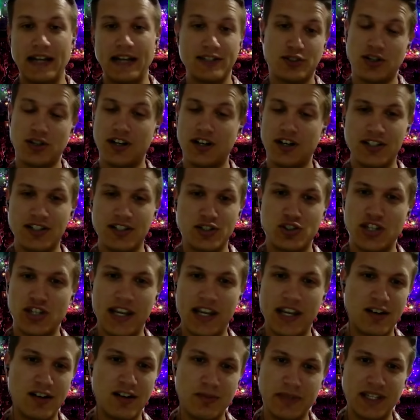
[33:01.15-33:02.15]
i started this
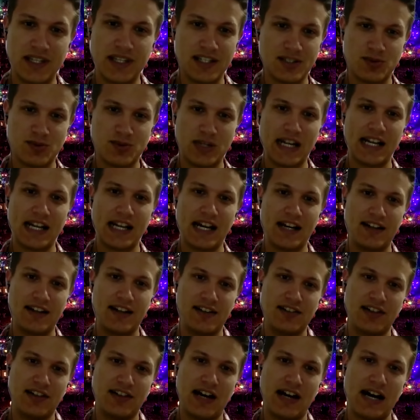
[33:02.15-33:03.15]
channel because when i got
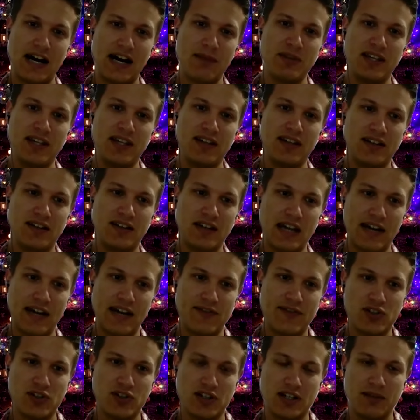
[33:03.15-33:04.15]
into the hobby
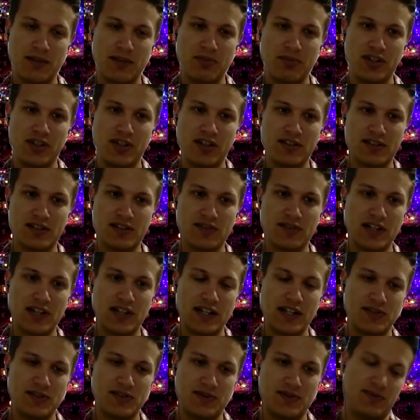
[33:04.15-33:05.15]
after a couple of years of it
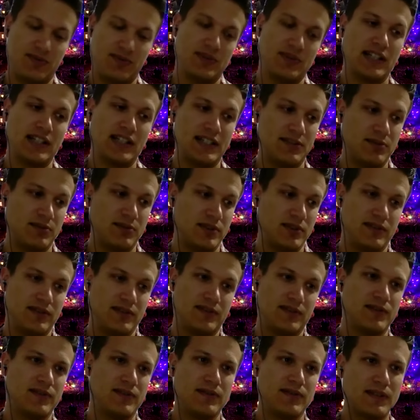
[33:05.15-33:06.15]
i just realized well
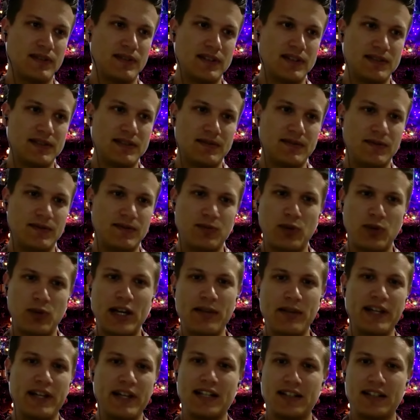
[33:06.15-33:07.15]

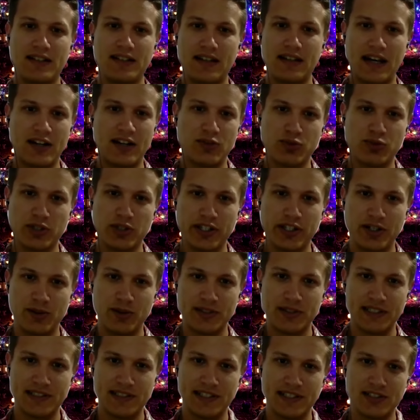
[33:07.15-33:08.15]
wait a minute i don't really know
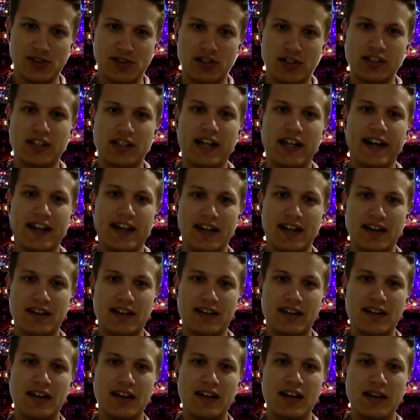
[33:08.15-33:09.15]
what these things look like
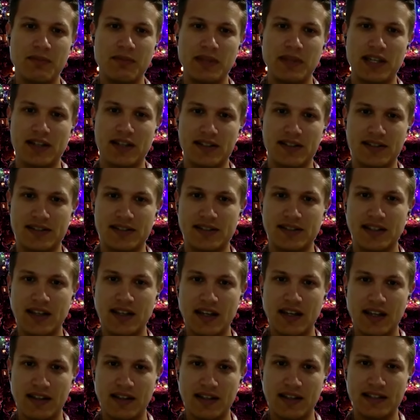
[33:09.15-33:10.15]
because
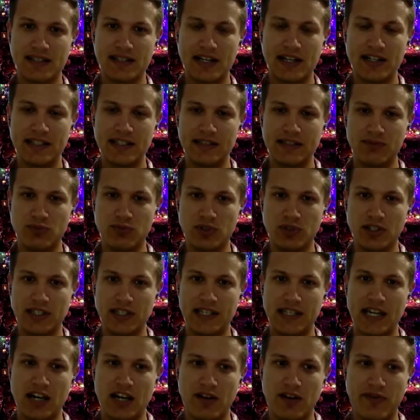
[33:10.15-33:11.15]
things mm-hmm. i didn't mm-hmm. really
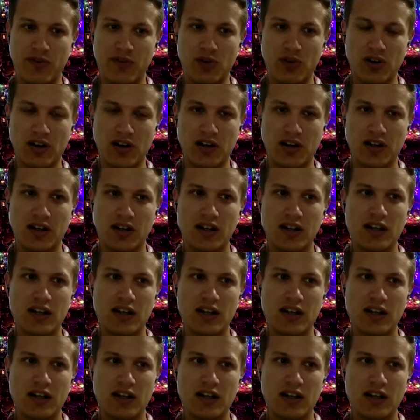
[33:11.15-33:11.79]
care for